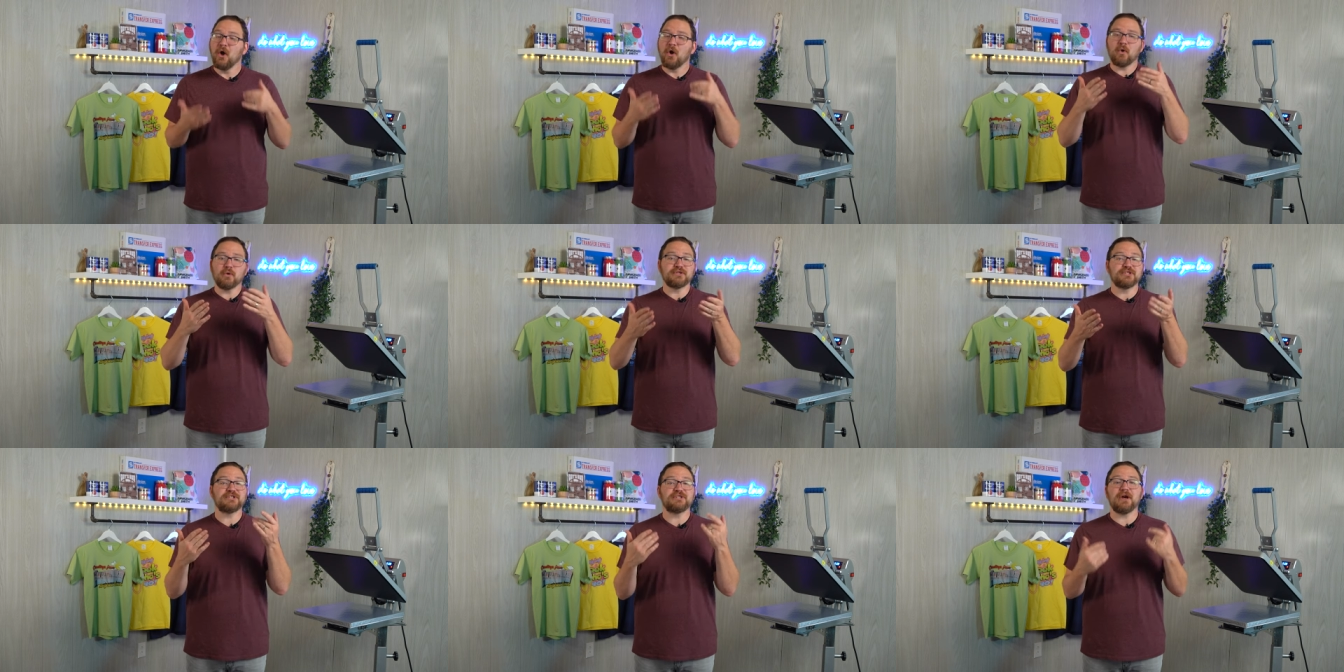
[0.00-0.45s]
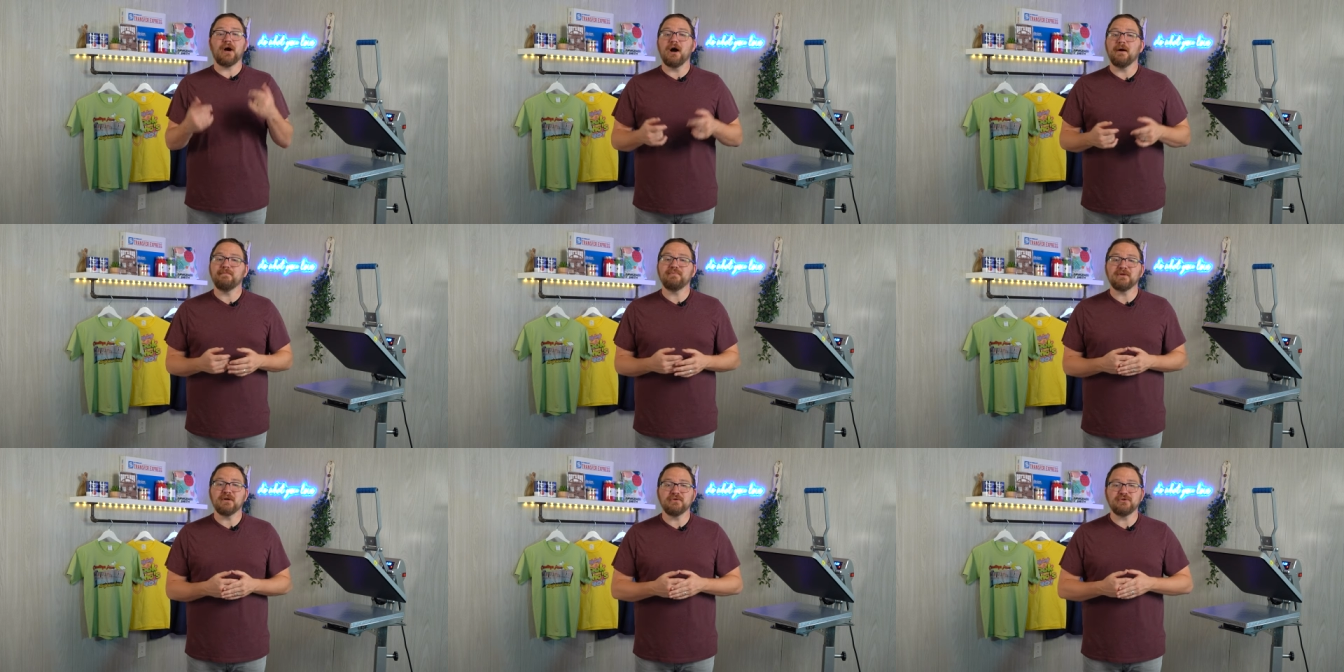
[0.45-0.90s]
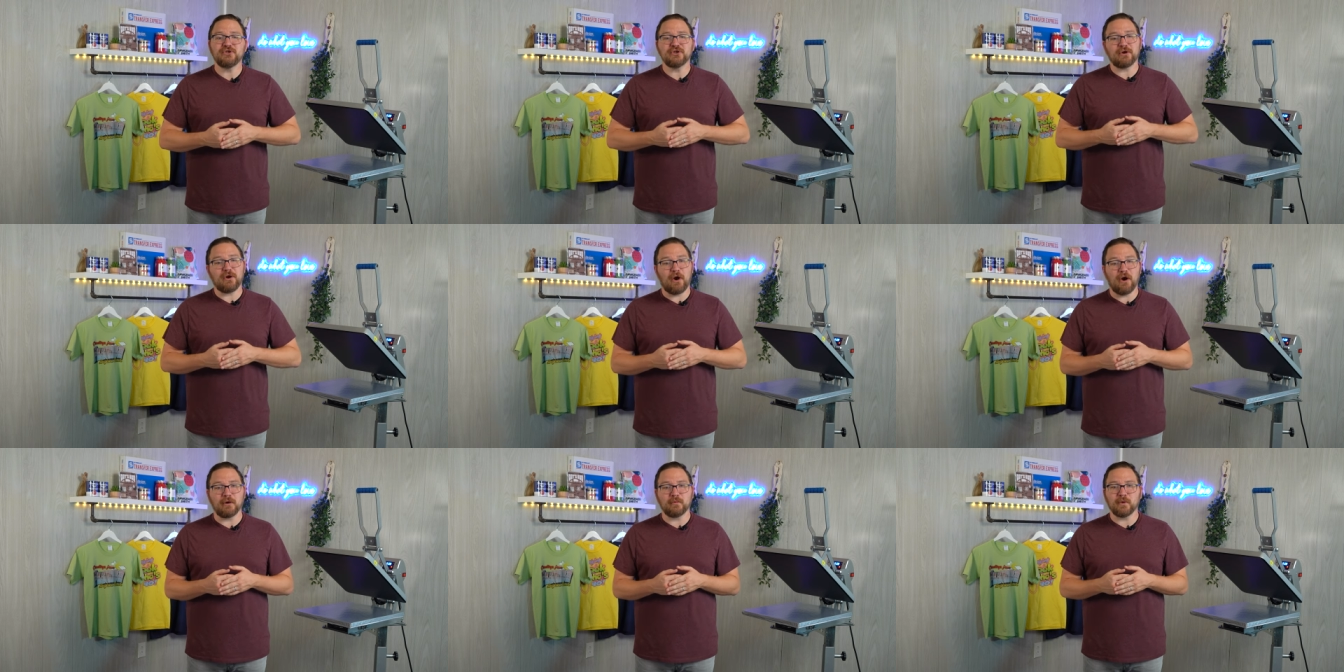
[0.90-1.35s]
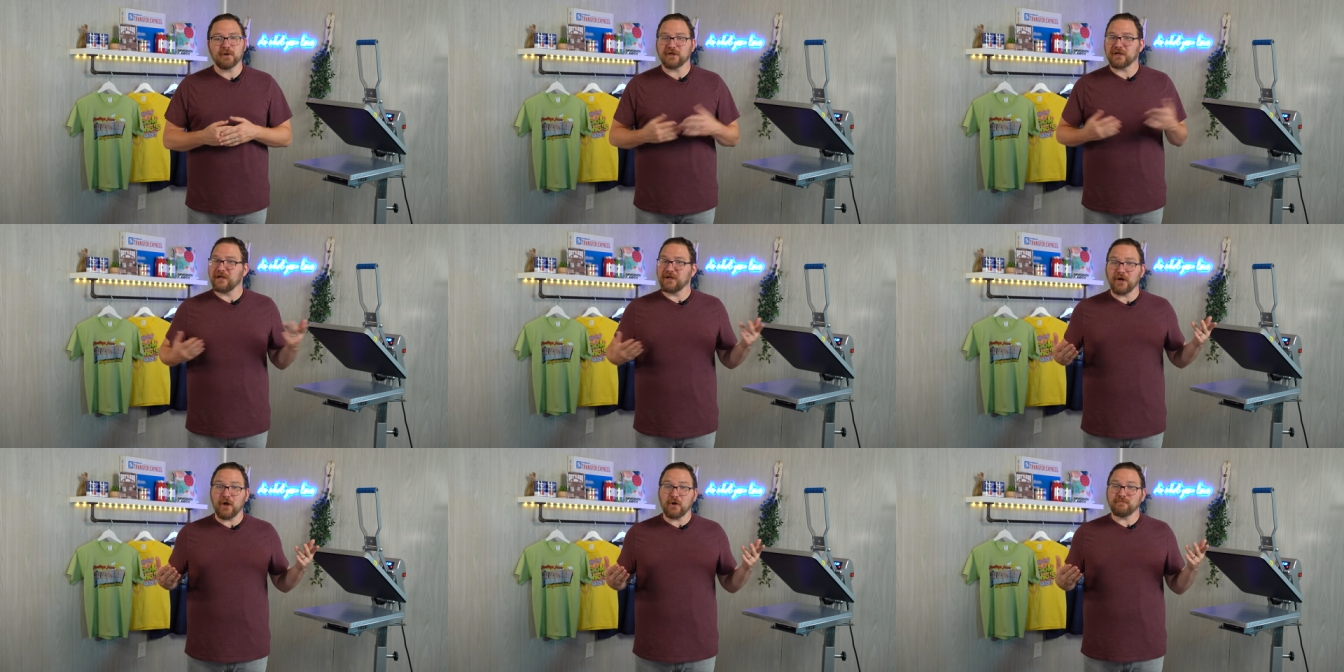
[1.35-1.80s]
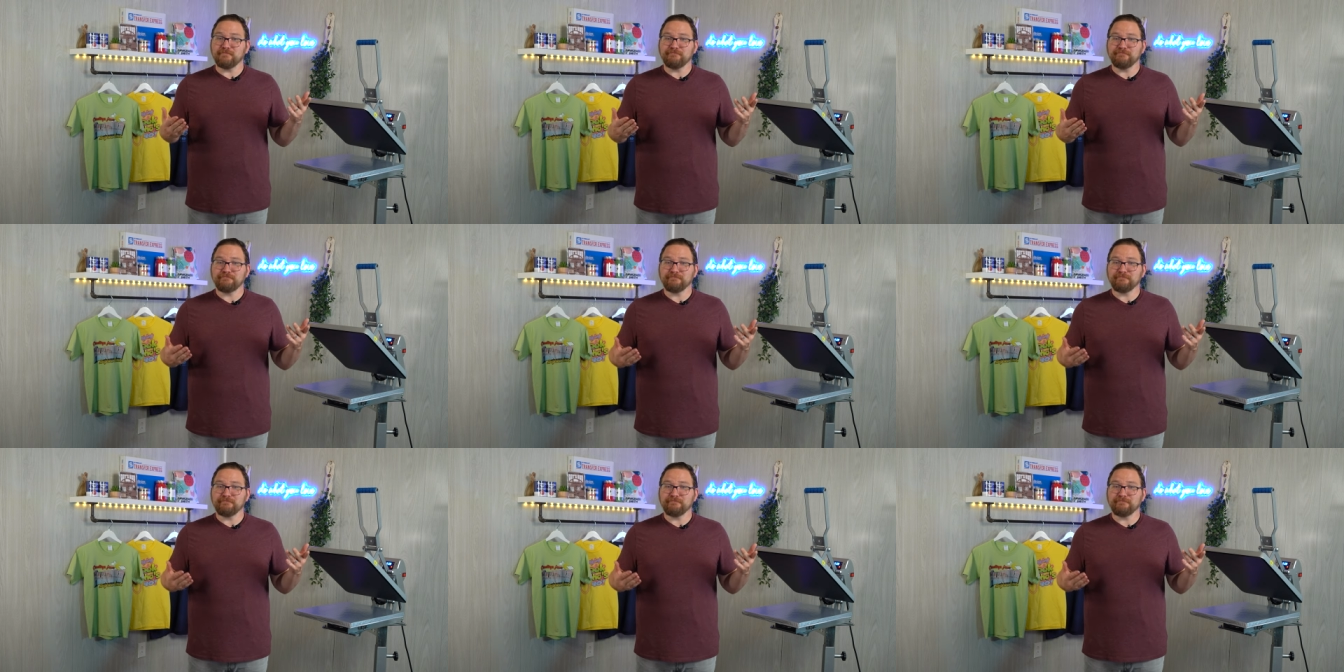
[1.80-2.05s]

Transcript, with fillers: or just upload your artwork and go.